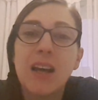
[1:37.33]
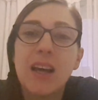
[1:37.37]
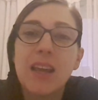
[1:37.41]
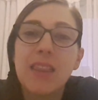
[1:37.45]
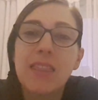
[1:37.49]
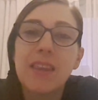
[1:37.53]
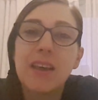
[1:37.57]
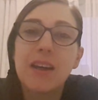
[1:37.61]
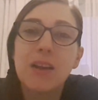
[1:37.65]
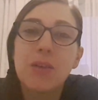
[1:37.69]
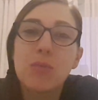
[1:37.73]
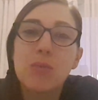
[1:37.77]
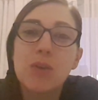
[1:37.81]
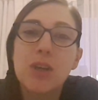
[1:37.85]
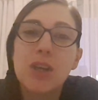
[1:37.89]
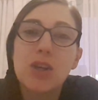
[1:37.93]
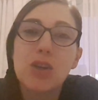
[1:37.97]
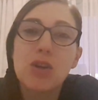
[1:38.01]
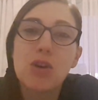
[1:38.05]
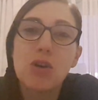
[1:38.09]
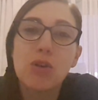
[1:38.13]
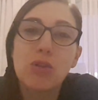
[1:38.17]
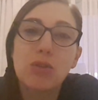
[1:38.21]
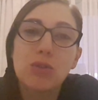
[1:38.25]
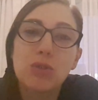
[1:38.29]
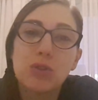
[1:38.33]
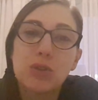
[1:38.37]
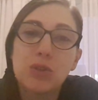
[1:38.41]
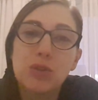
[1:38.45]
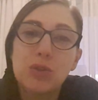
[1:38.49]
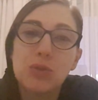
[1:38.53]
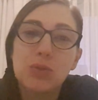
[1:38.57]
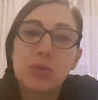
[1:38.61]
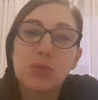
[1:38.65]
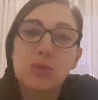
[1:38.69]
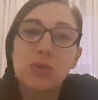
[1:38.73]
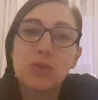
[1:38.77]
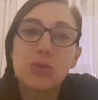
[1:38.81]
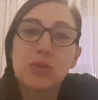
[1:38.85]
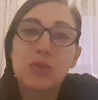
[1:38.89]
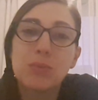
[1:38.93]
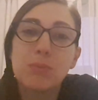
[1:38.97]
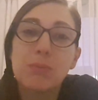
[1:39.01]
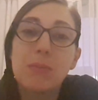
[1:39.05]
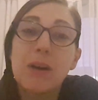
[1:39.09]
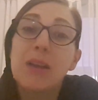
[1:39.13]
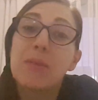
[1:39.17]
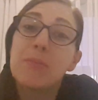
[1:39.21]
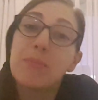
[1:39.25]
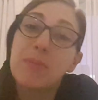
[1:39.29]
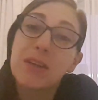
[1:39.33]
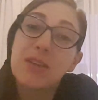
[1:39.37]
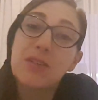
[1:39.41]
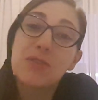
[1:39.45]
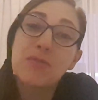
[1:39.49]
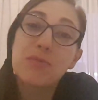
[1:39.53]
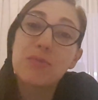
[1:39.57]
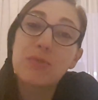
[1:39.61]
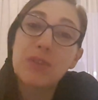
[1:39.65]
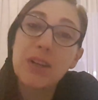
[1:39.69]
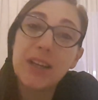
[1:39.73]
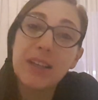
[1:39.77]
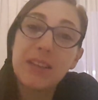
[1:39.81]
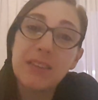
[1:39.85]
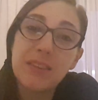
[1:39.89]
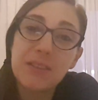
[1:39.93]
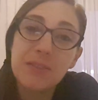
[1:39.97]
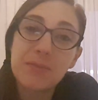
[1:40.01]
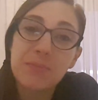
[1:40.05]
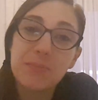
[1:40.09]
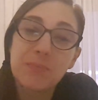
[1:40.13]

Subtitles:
Then we go to my best friend.